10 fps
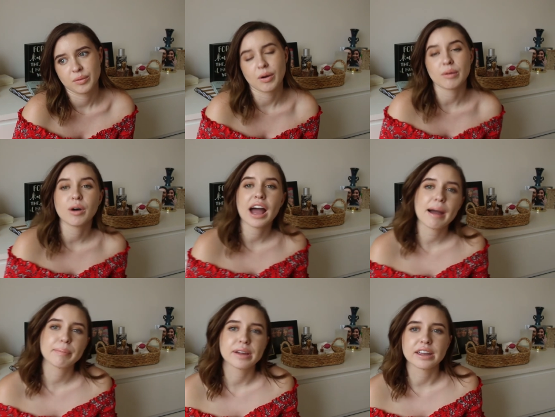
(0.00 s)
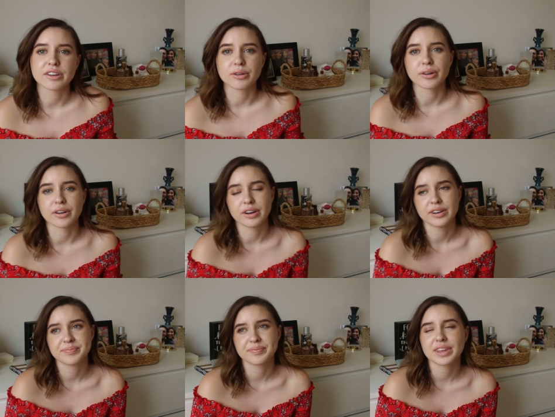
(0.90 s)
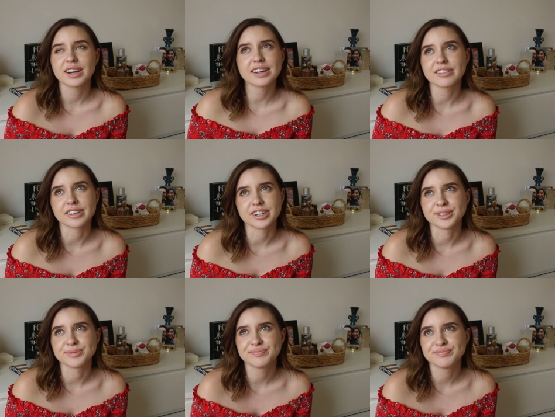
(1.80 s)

what will happen? Or I don't know.